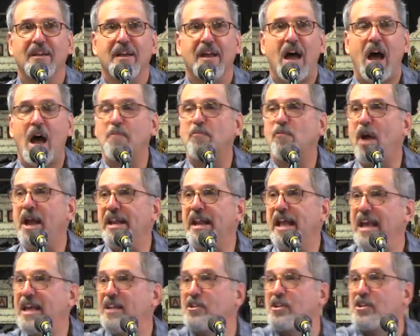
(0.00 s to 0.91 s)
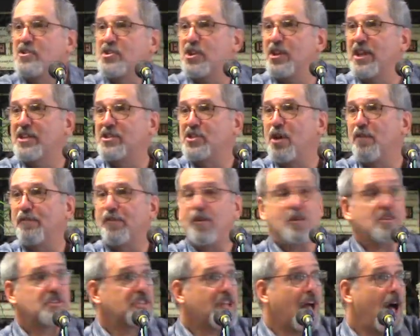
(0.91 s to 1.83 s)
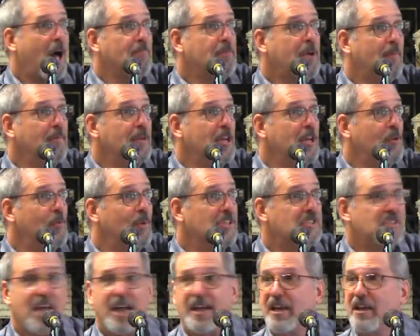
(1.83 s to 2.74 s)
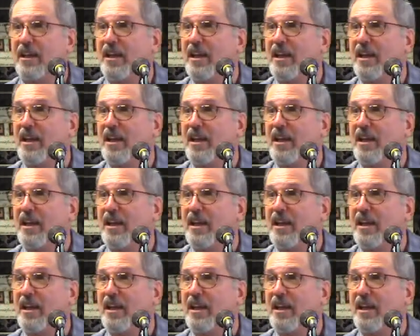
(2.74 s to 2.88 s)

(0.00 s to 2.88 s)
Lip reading: I'm right-handed, so let's go first. I'm coming to you in a second.